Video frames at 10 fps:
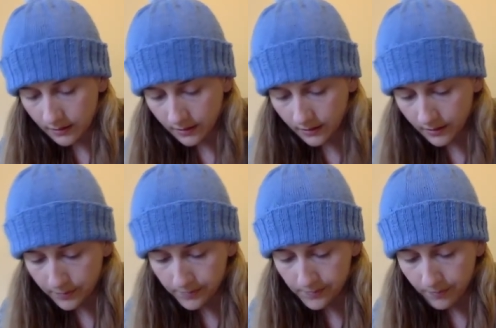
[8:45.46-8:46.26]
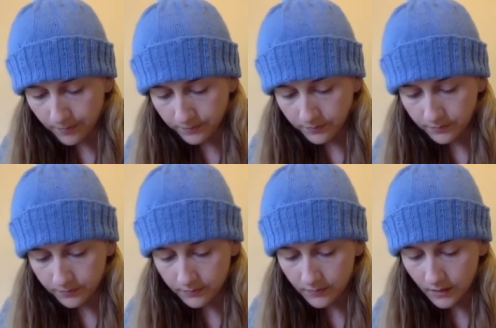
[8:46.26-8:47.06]
um,
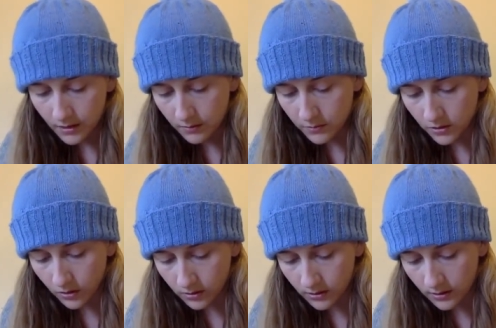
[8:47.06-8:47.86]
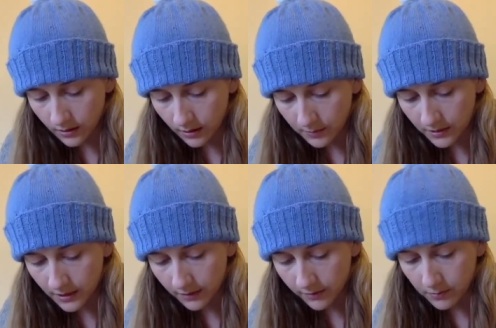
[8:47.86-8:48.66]
some socks that I'm
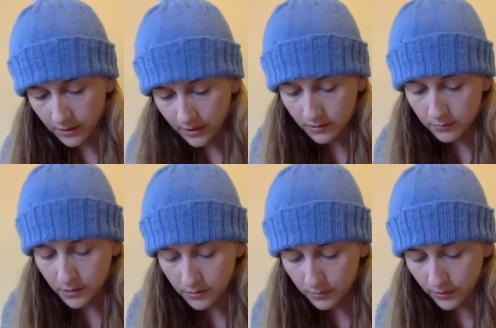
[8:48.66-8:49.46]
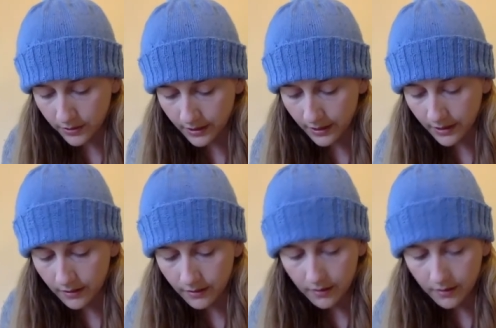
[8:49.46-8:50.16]
knitting for my husband's birthday.